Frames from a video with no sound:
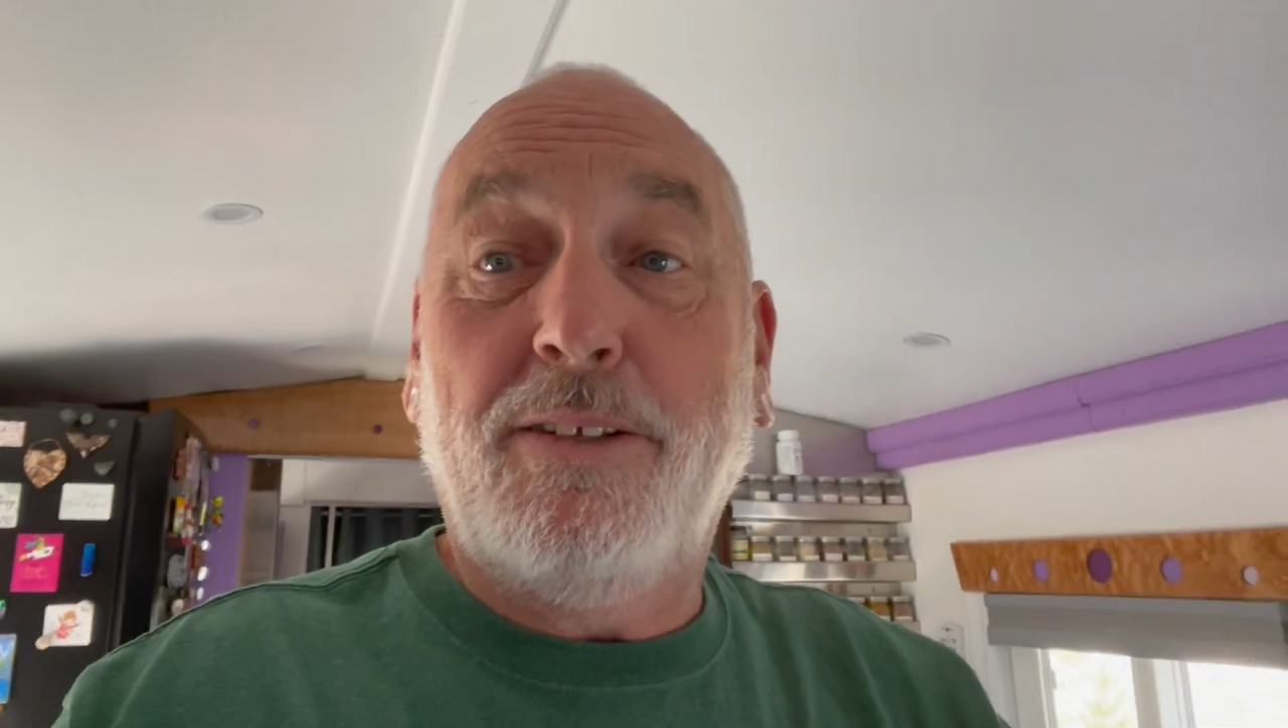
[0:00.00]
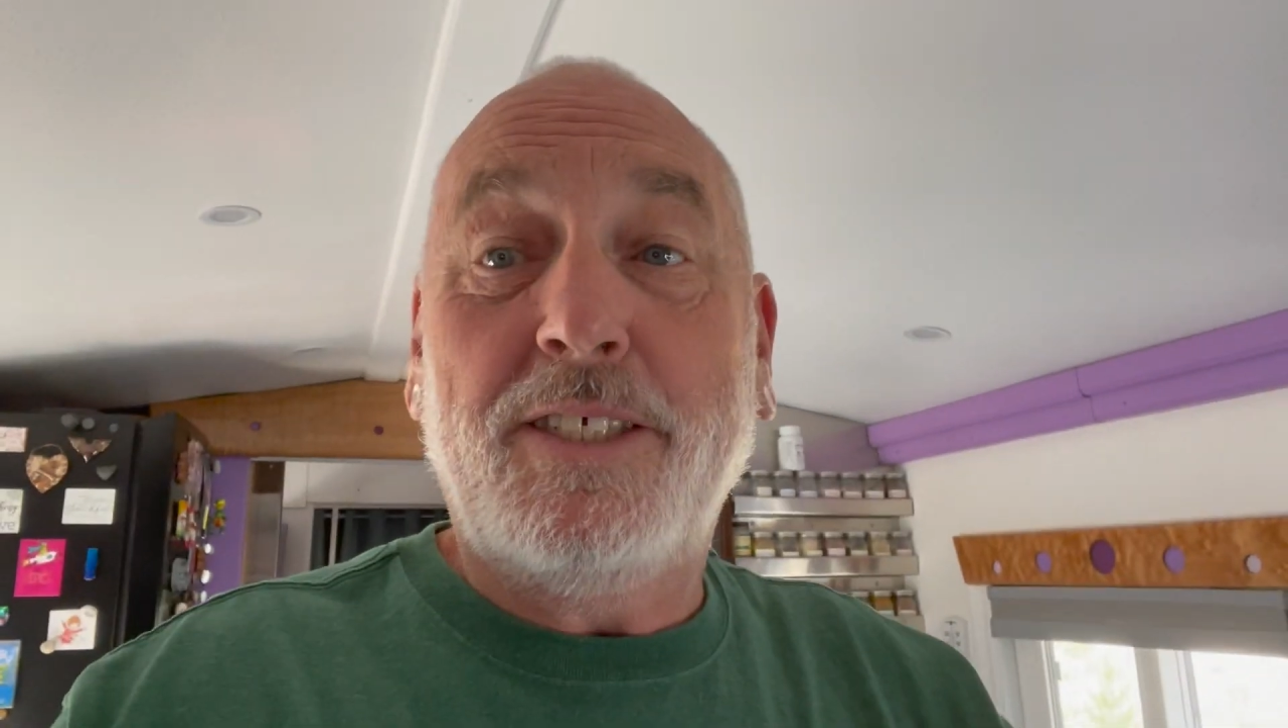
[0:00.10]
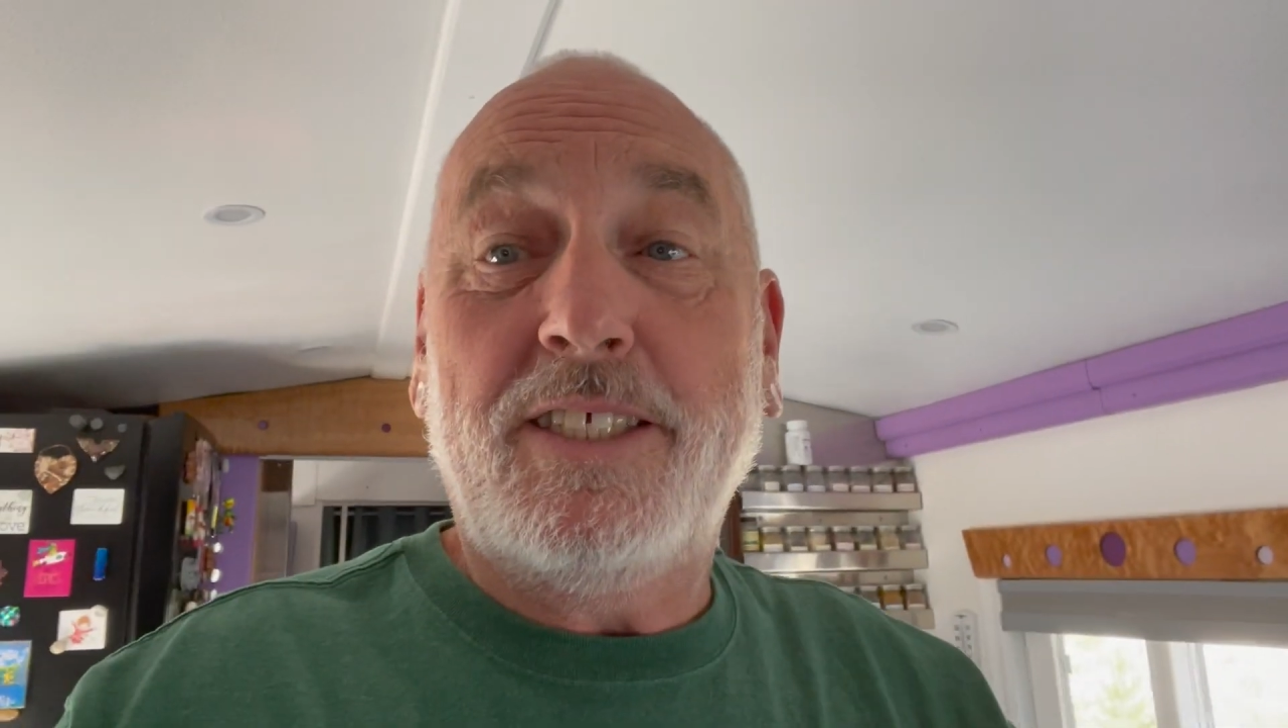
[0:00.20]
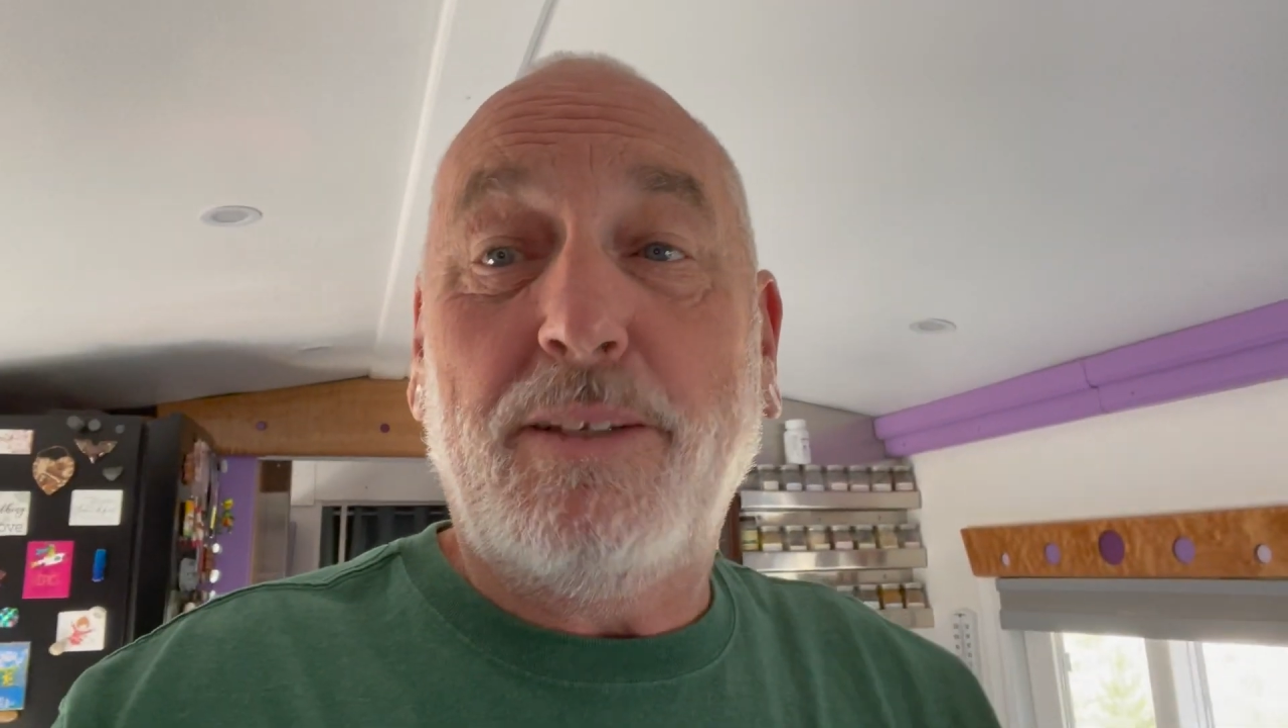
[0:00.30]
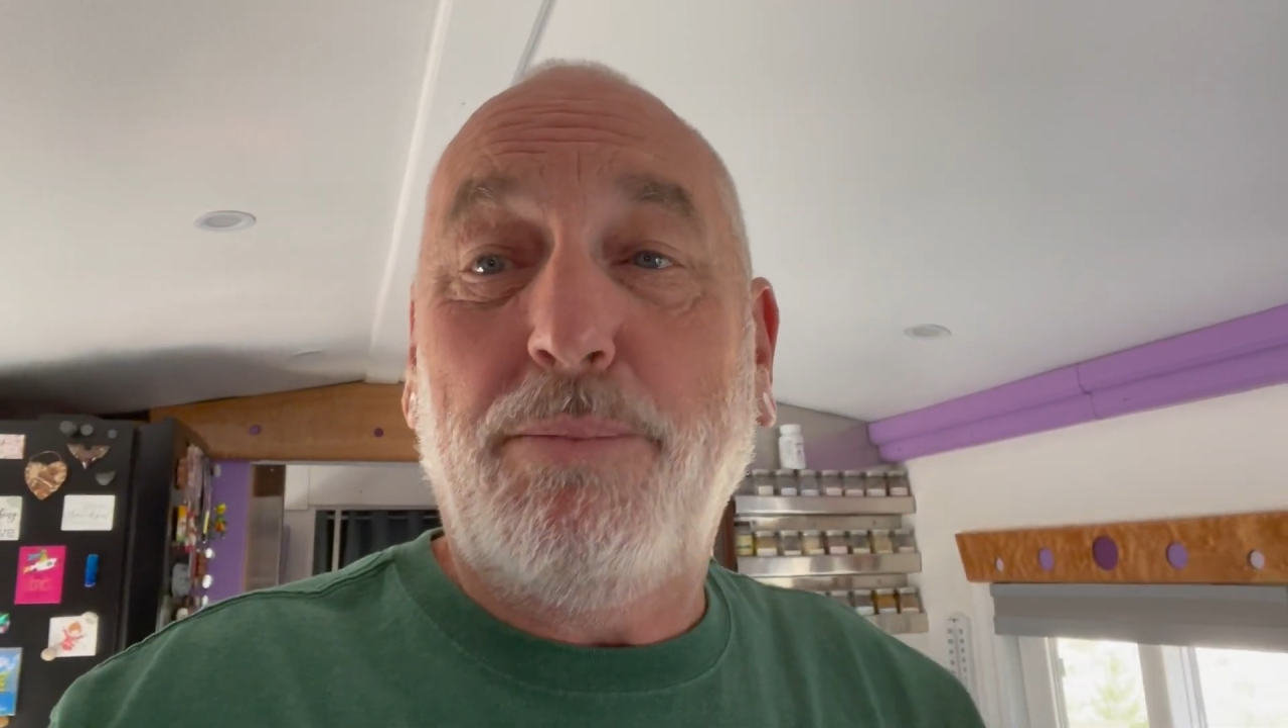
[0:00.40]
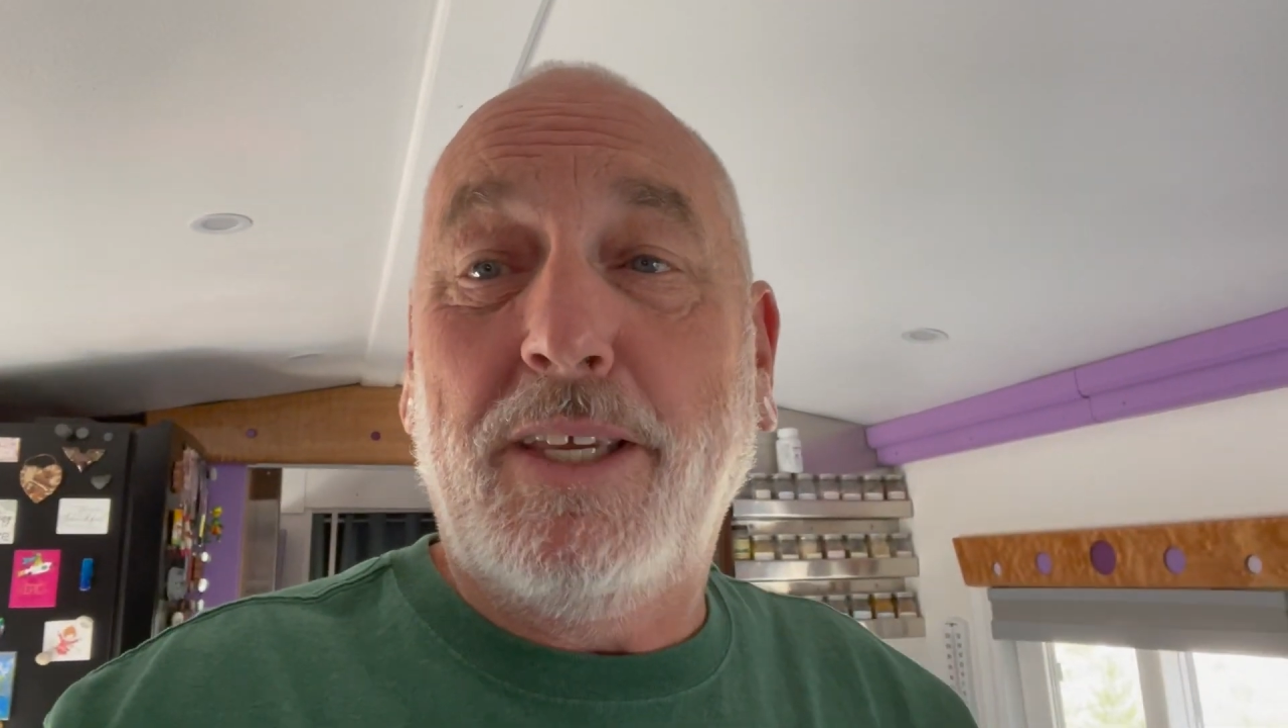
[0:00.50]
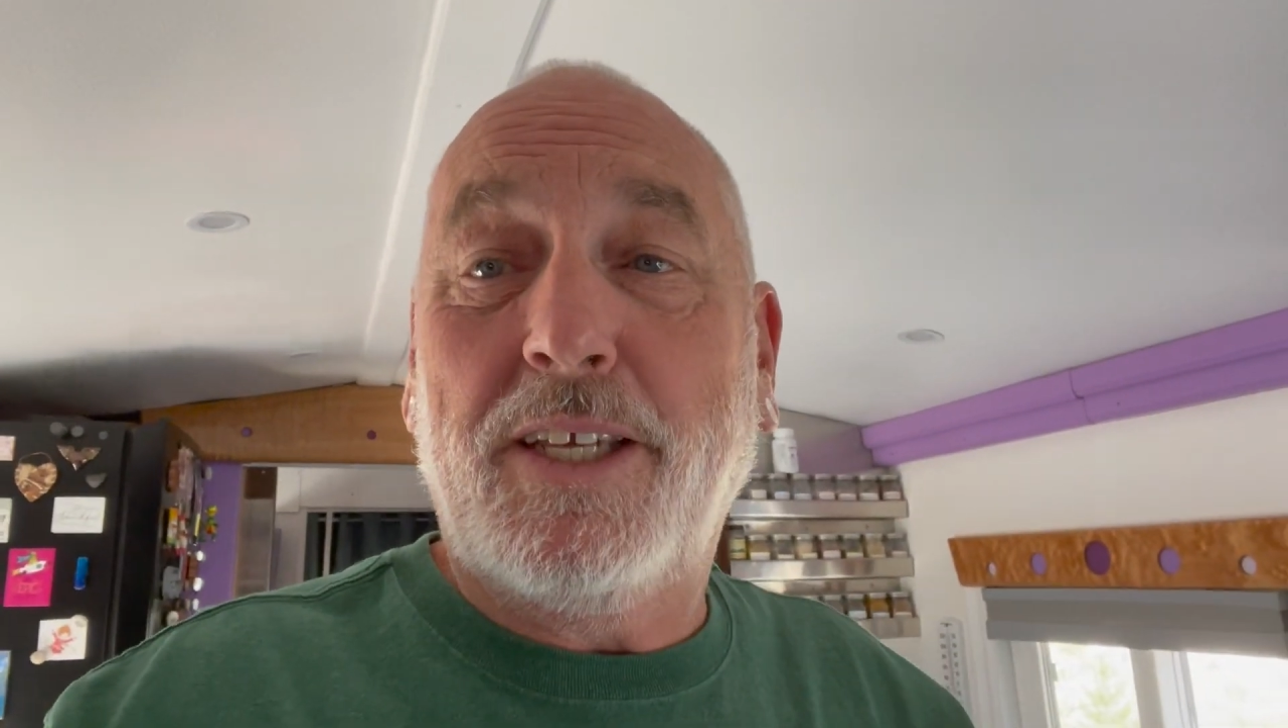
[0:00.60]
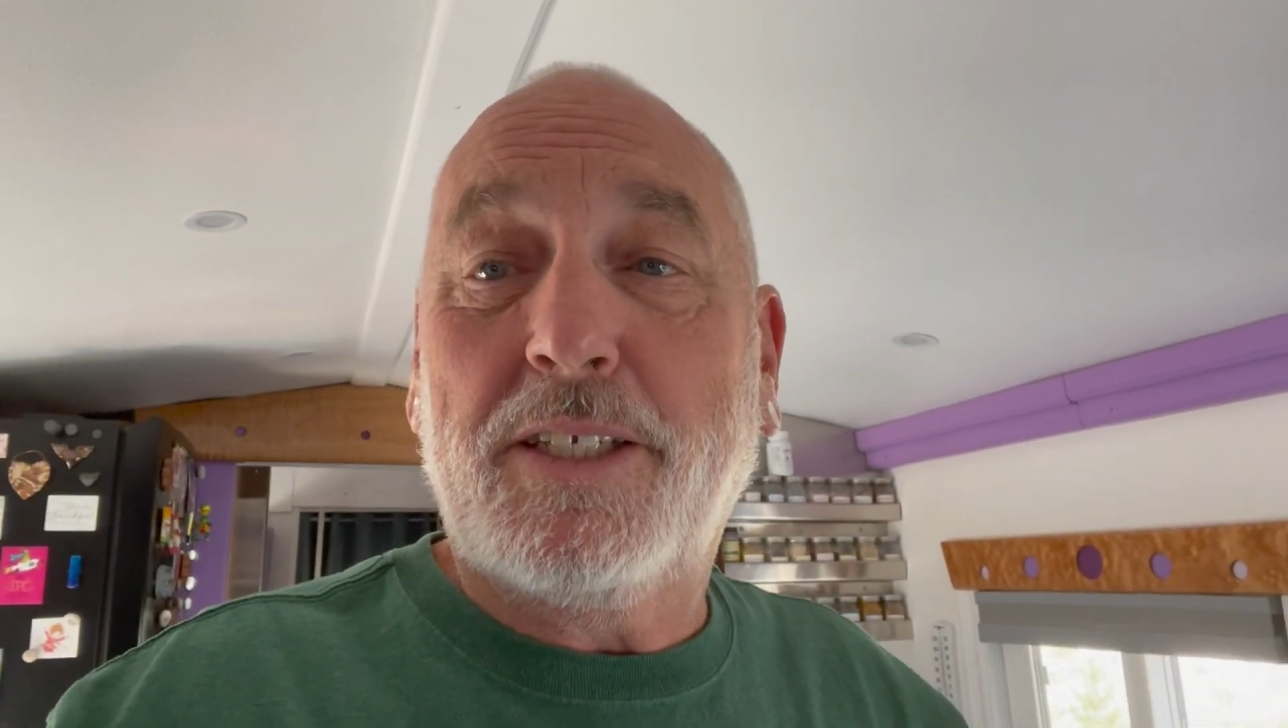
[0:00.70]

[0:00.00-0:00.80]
just a big